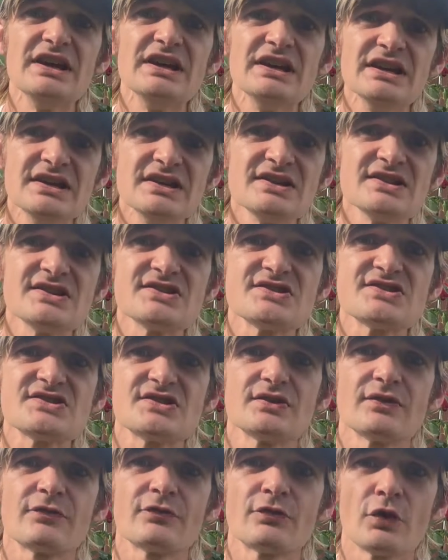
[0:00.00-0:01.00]
is
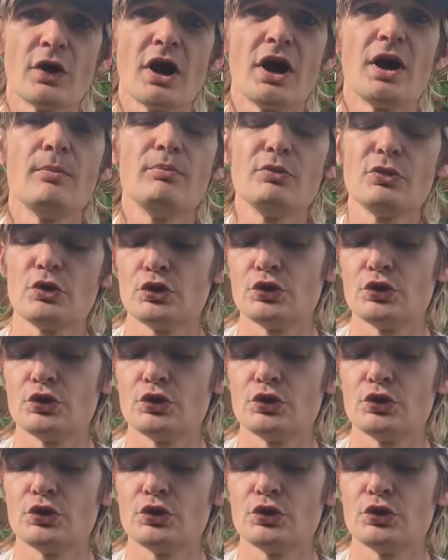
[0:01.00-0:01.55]
from